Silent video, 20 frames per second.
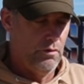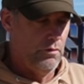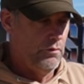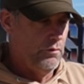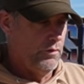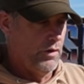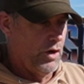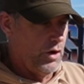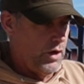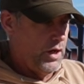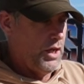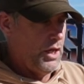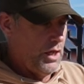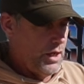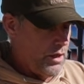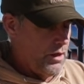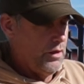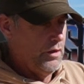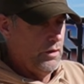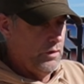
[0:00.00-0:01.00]
Very
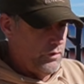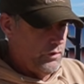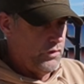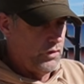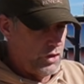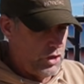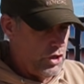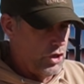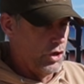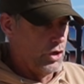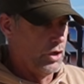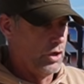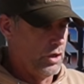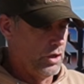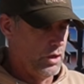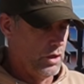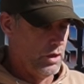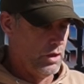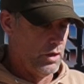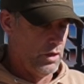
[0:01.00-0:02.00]

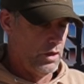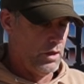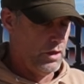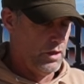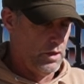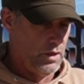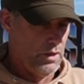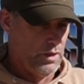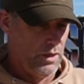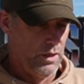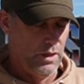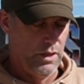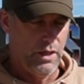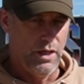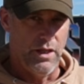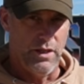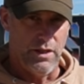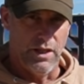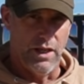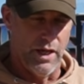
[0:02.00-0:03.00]
secure.
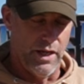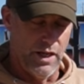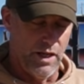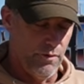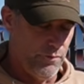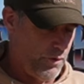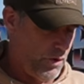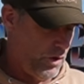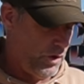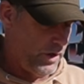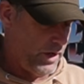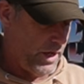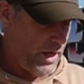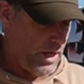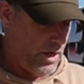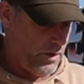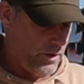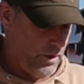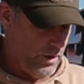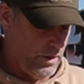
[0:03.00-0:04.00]
Gun ain't falling
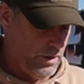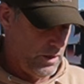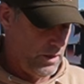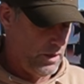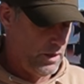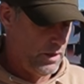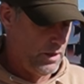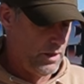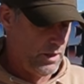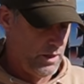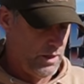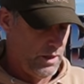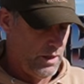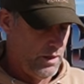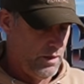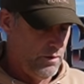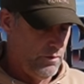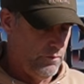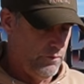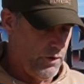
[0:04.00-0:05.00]
out.
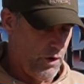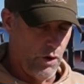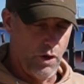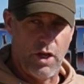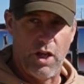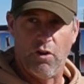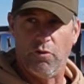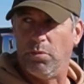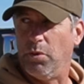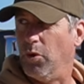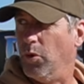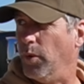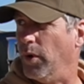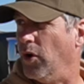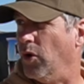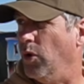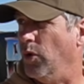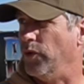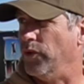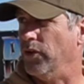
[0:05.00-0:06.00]
Very comfortable to
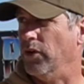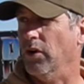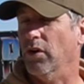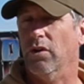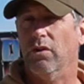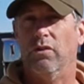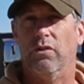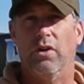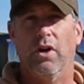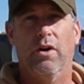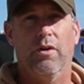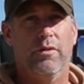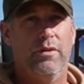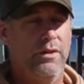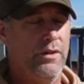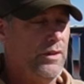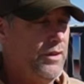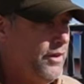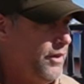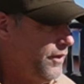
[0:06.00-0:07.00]
wear holster. So
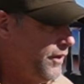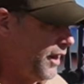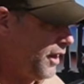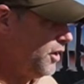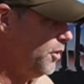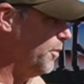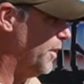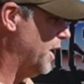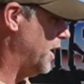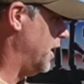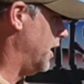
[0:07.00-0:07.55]
thank you, Ben